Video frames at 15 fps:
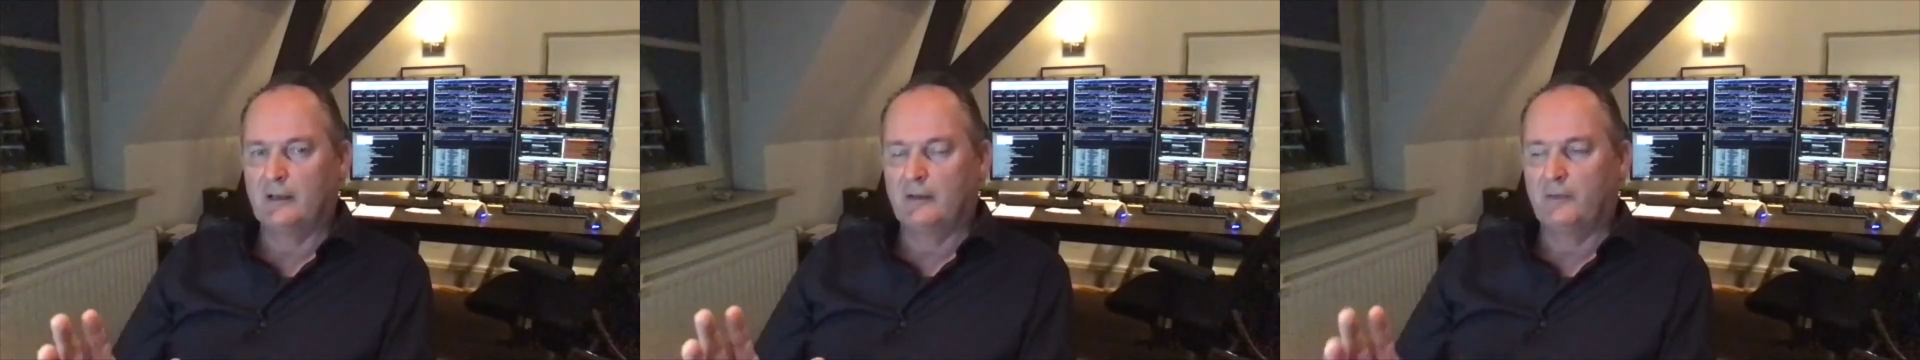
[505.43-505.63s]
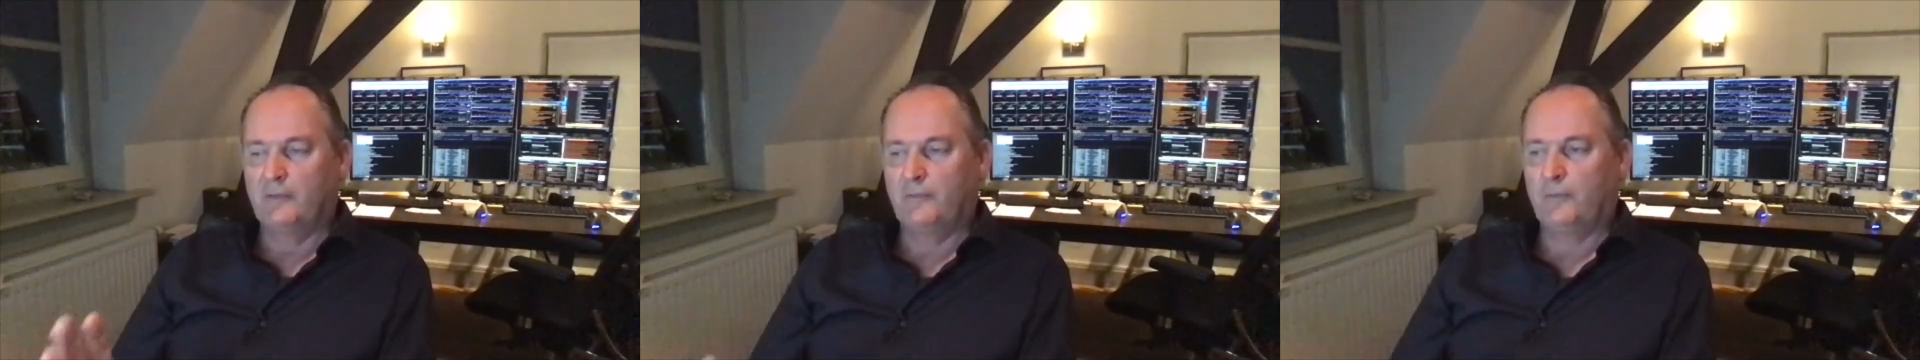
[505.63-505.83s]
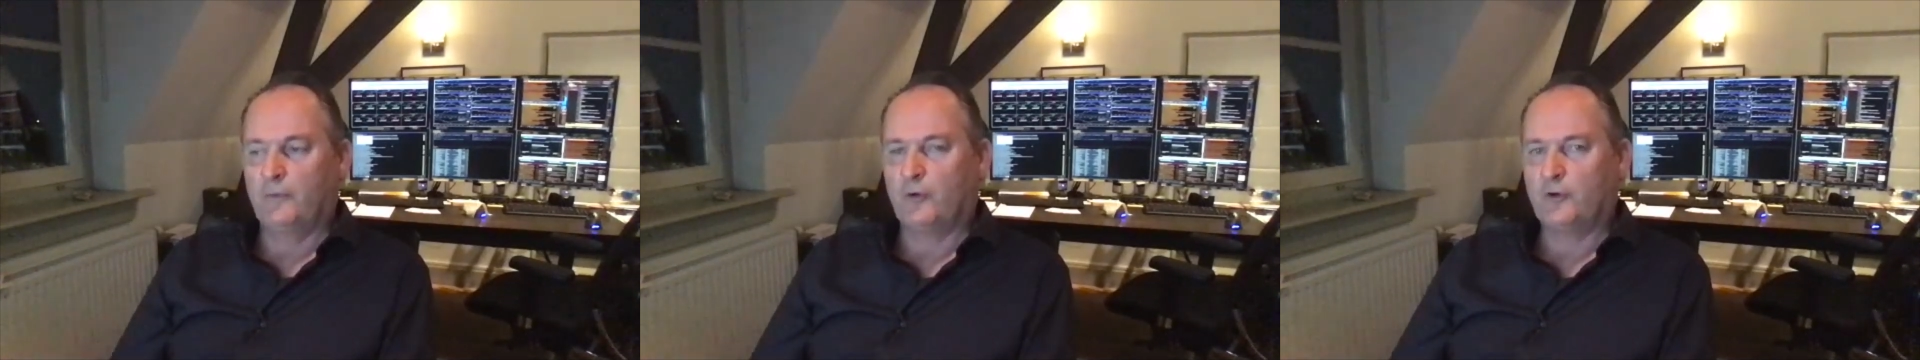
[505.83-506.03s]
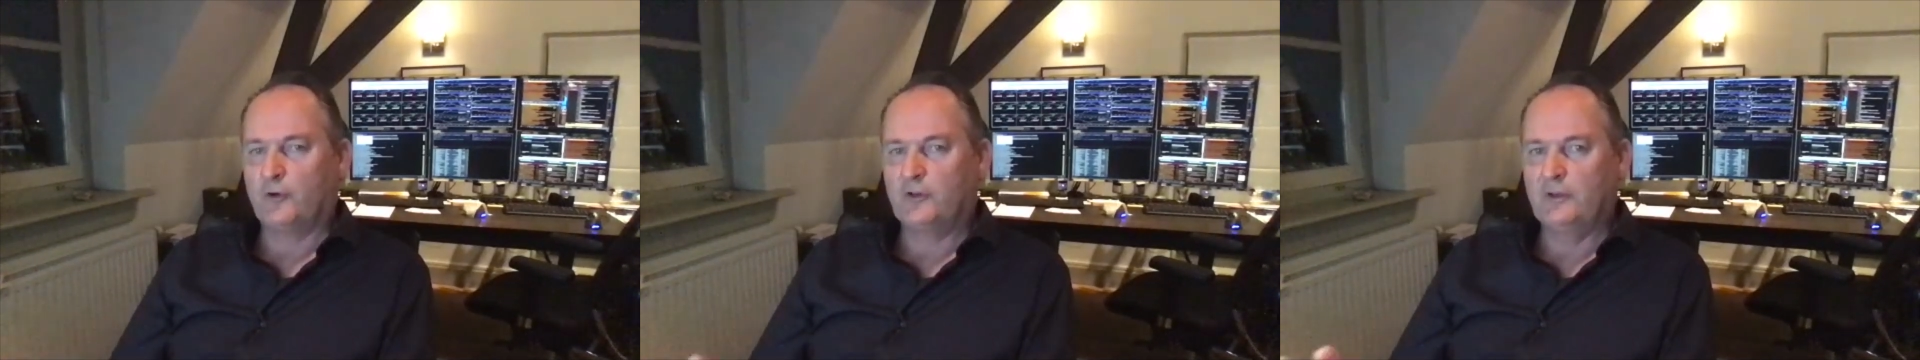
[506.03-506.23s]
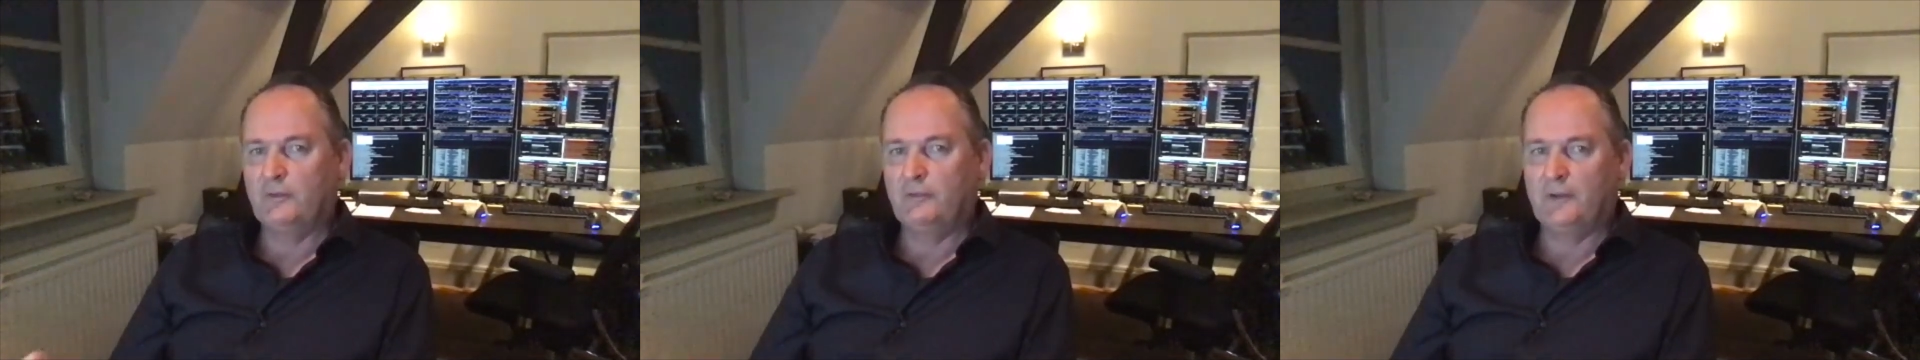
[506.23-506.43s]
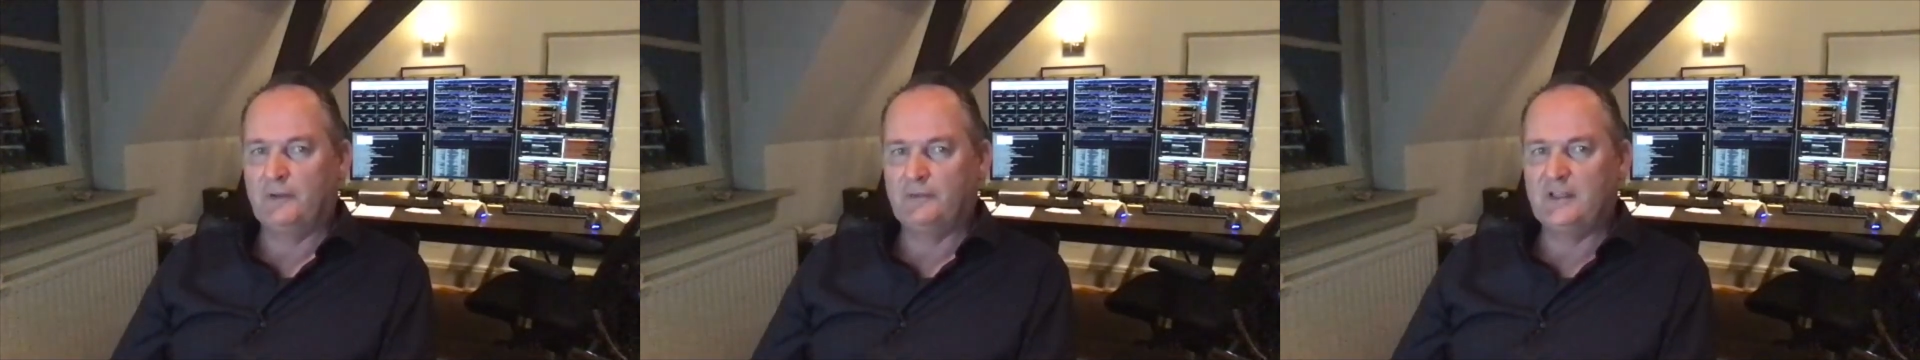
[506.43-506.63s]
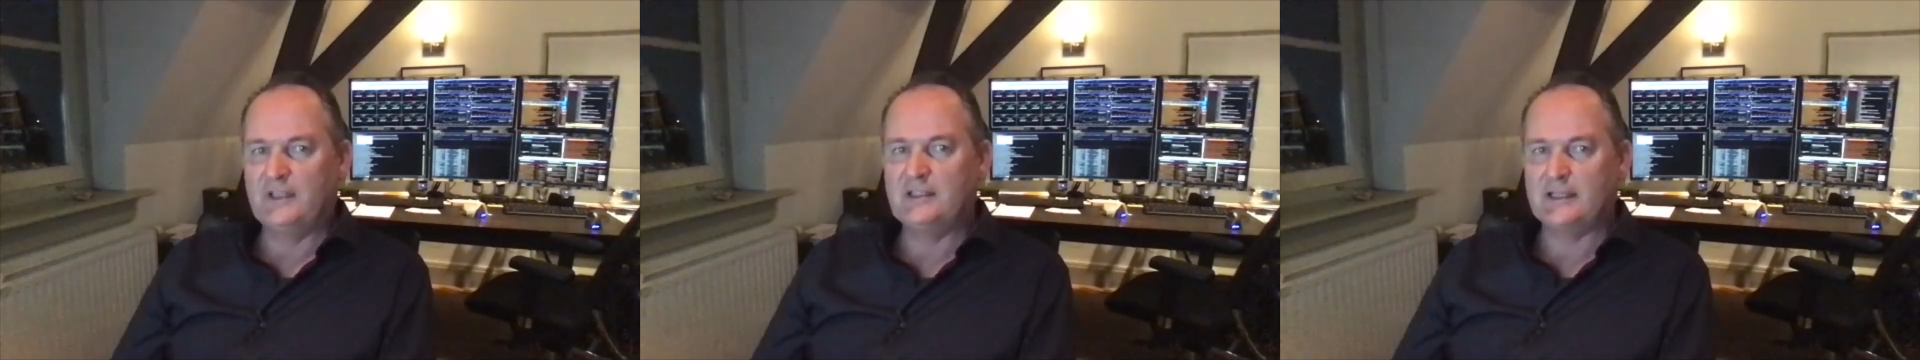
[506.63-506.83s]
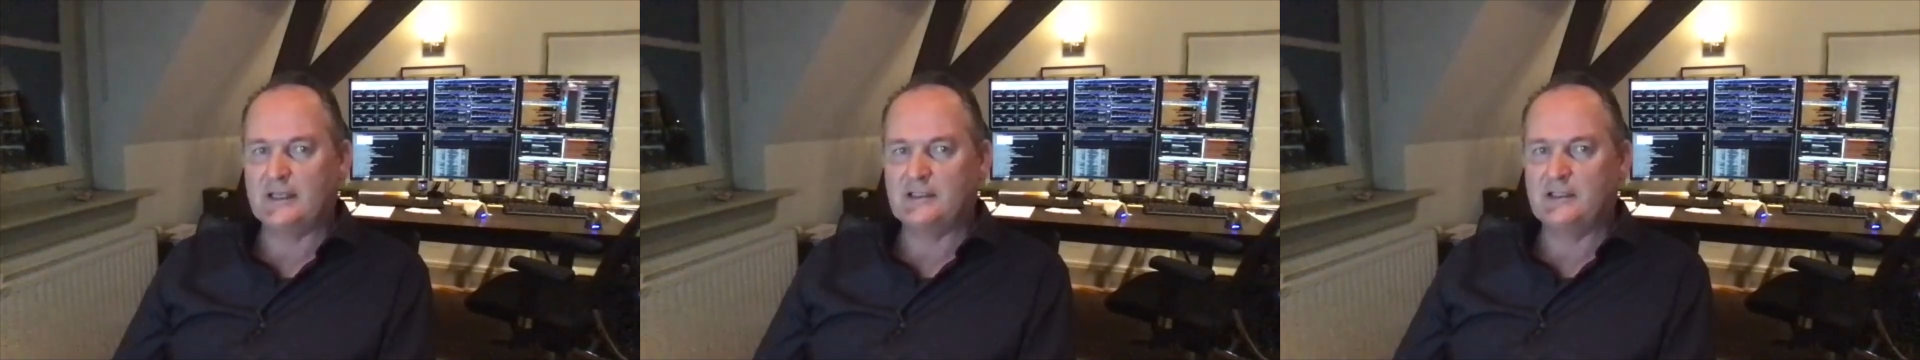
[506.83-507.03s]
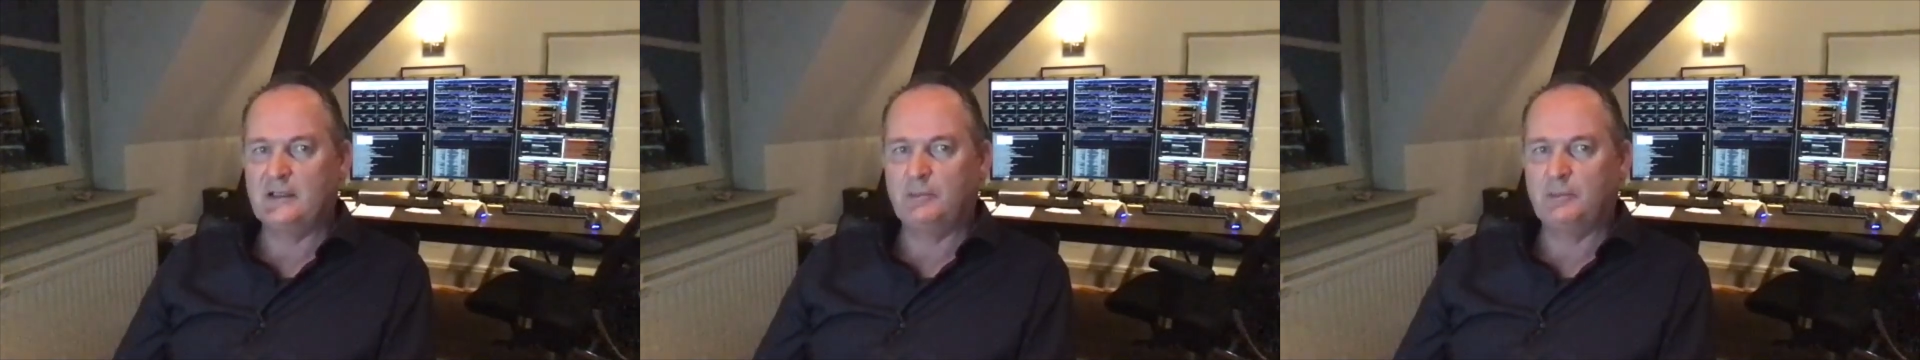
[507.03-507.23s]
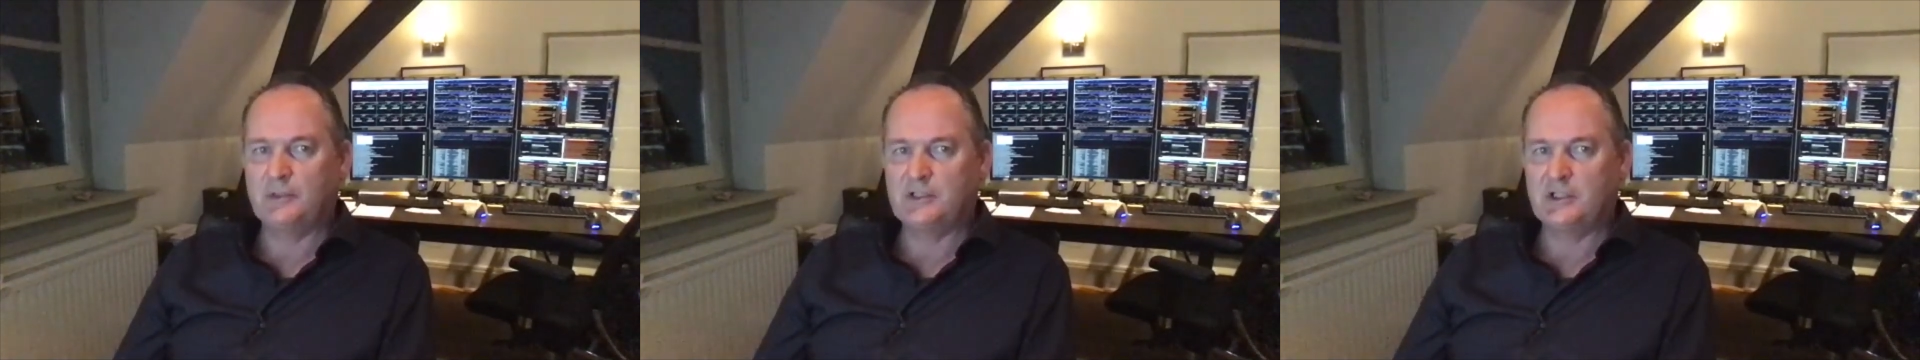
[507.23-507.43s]
40, 50, 60
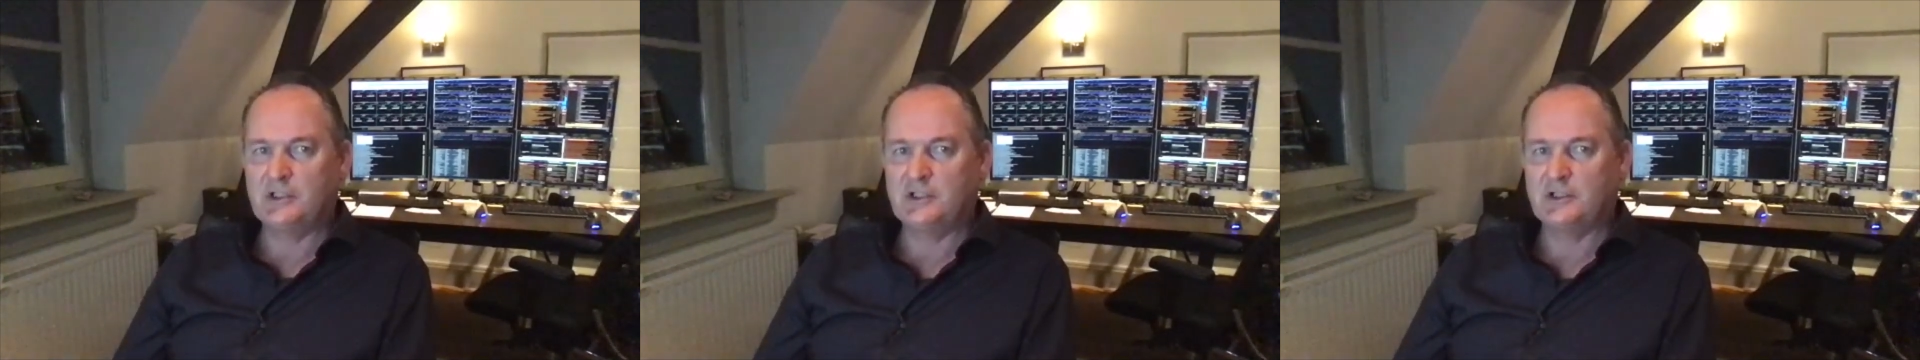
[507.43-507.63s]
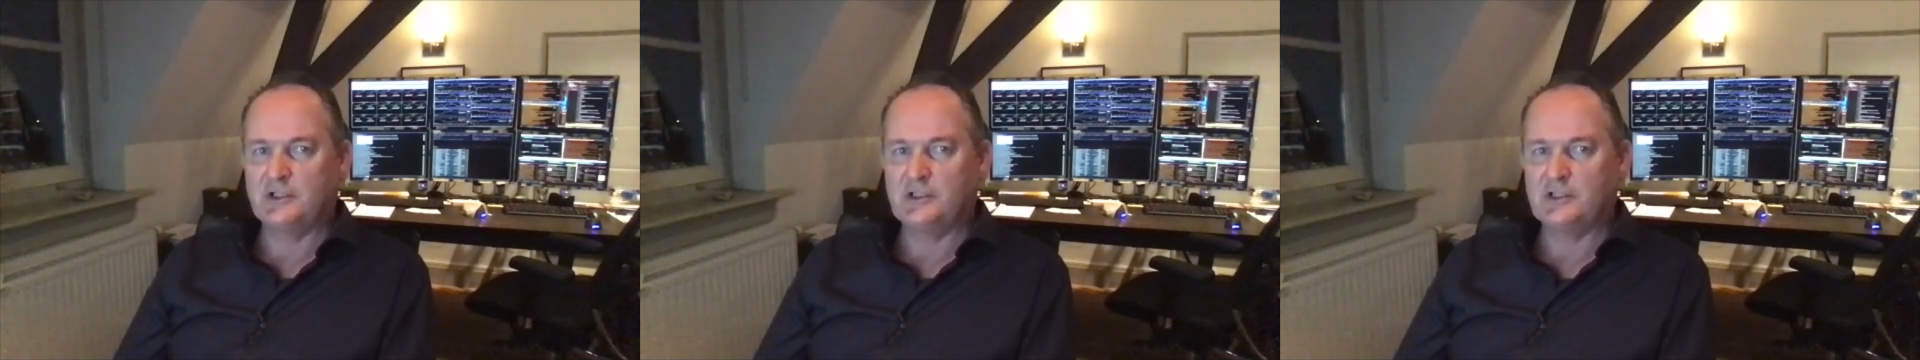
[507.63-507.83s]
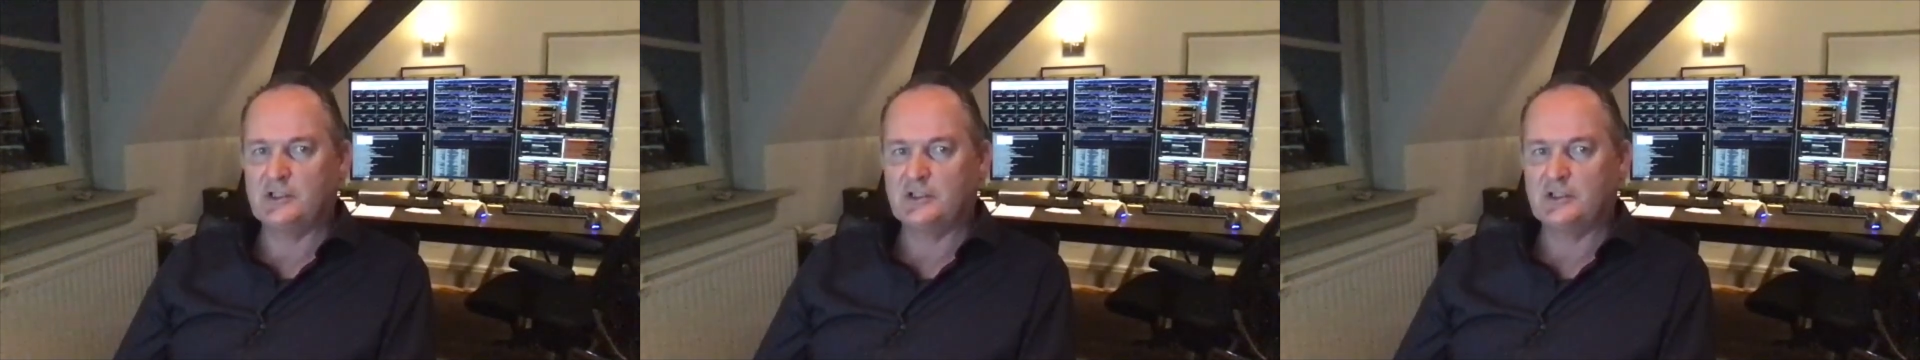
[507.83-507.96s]
positions.